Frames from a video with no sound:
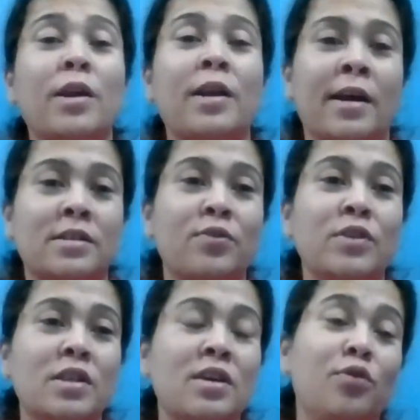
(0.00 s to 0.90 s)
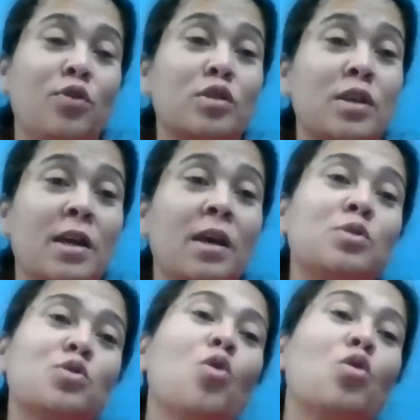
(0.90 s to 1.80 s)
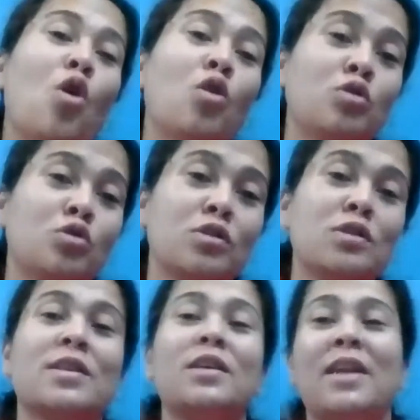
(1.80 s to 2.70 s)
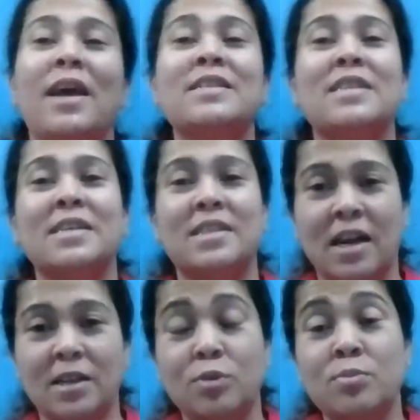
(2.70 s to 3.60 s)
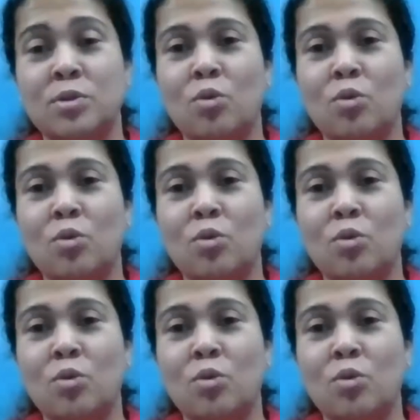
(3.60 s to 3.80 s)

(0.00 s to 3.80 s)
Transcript: an activity if you're taking so long to just collect six items?